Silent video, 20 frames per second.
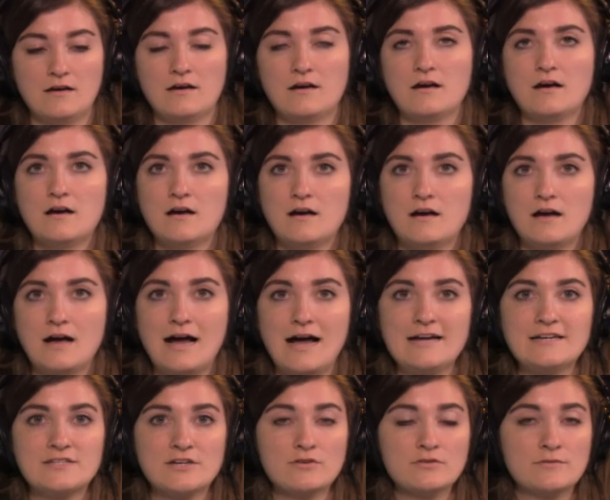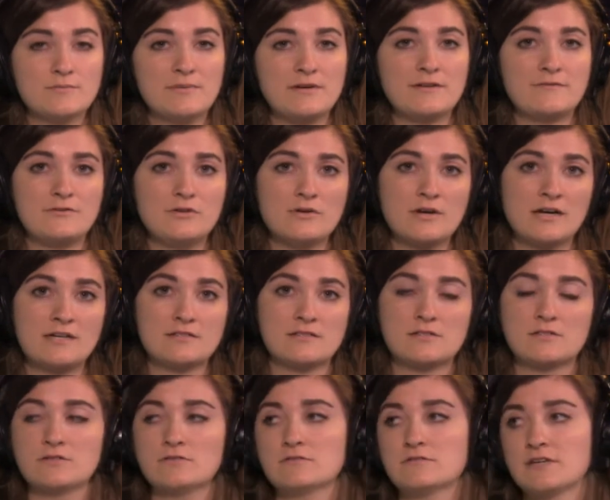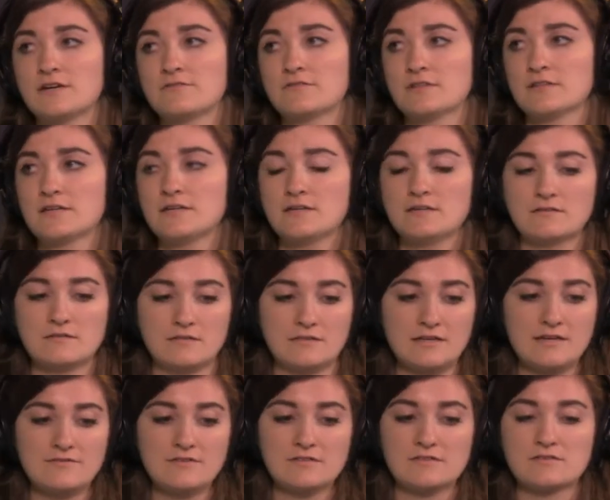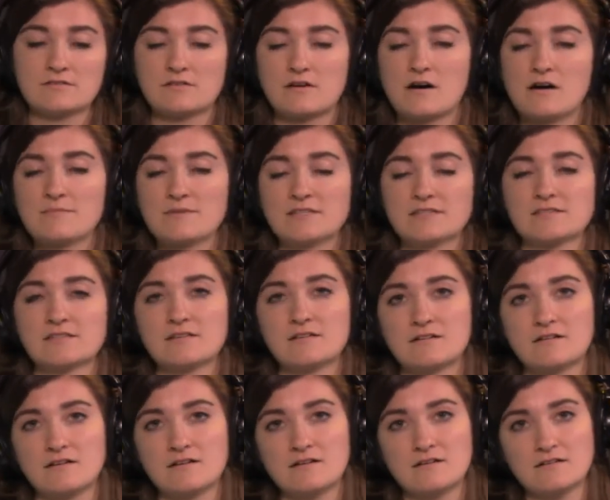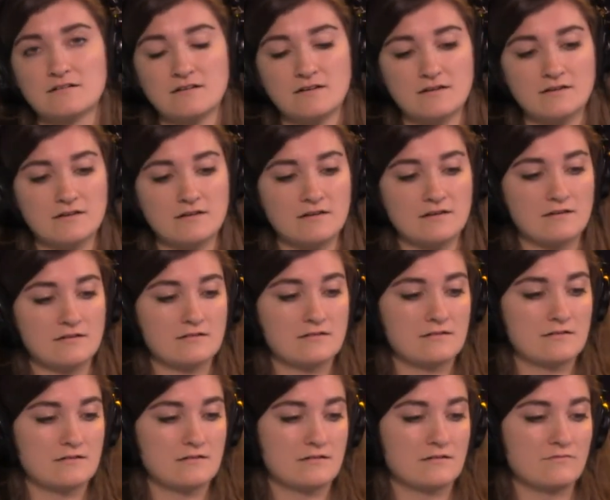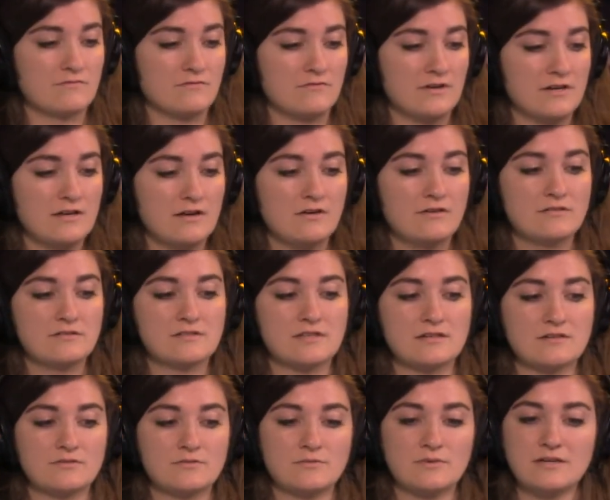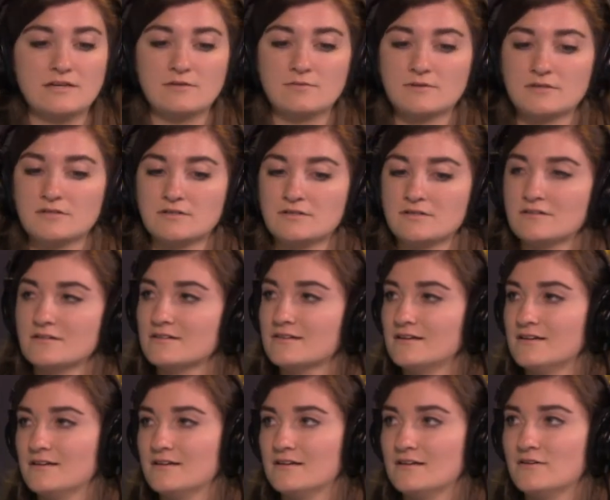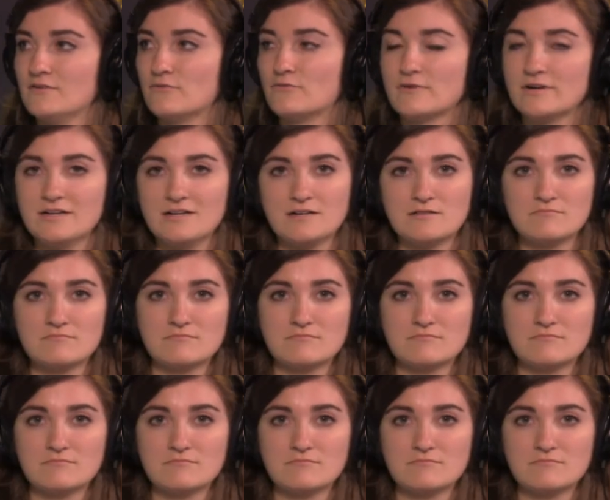Uh, I don't, but if you guys do, definitely leave us comments in our our videos, and we will read them.